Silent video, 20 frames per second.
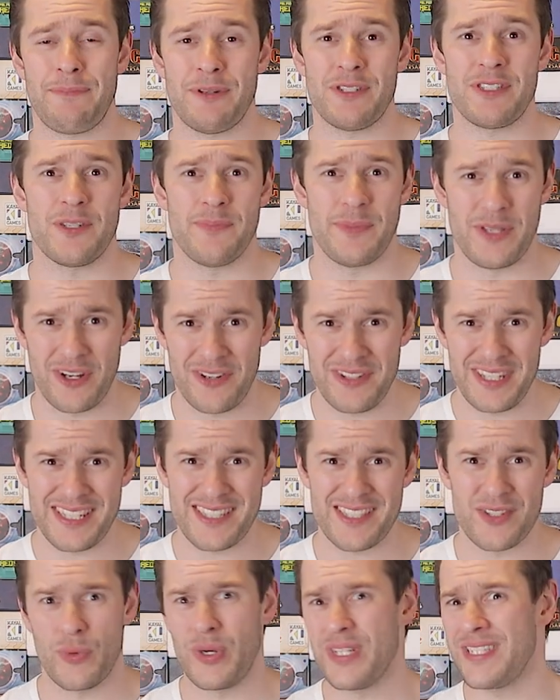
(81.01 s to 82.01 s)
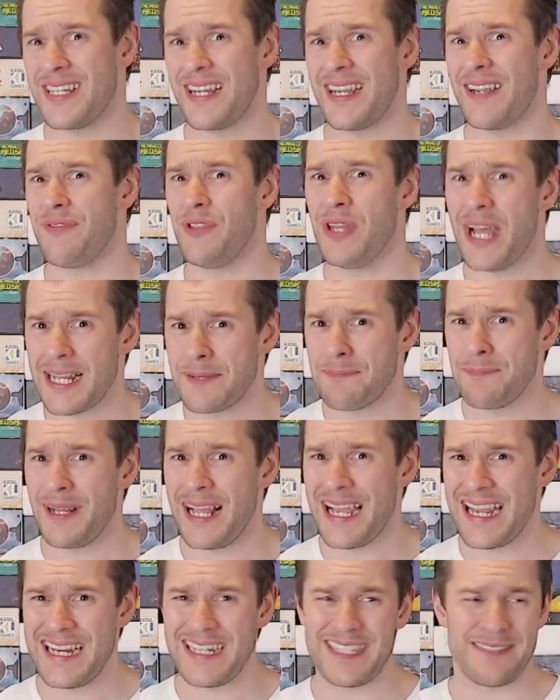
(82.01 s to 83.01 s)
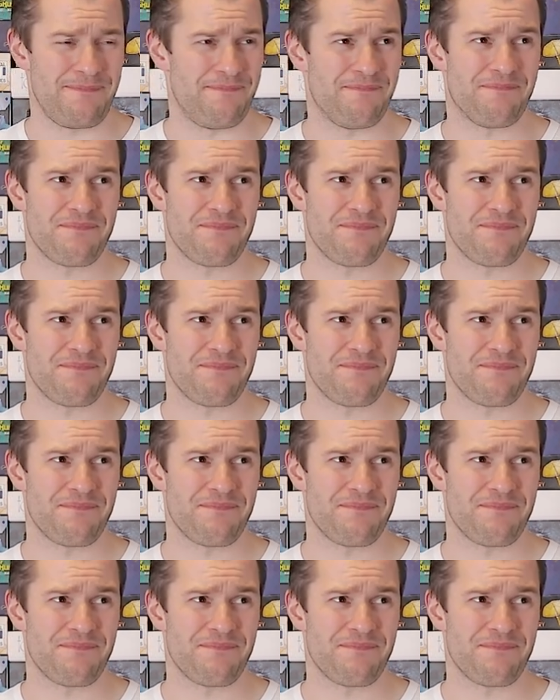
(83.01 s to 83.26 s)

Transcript: but to be honest, the ones I have not played